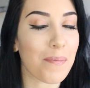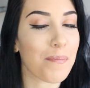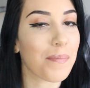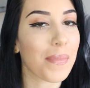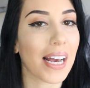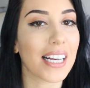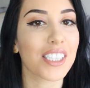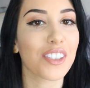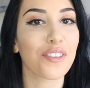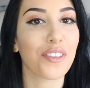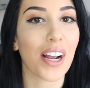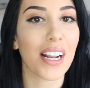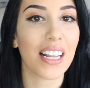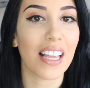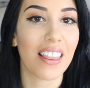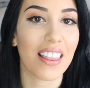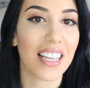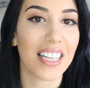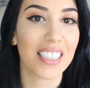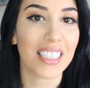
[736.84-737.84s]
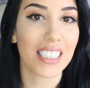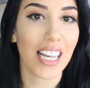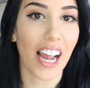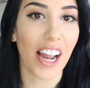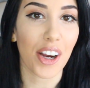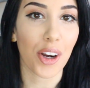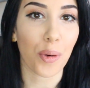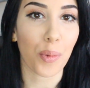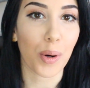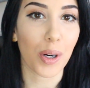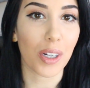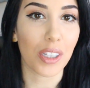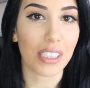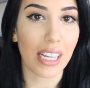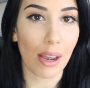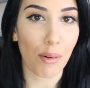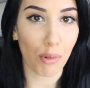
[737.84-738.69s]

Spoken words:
my best friend in the entire world,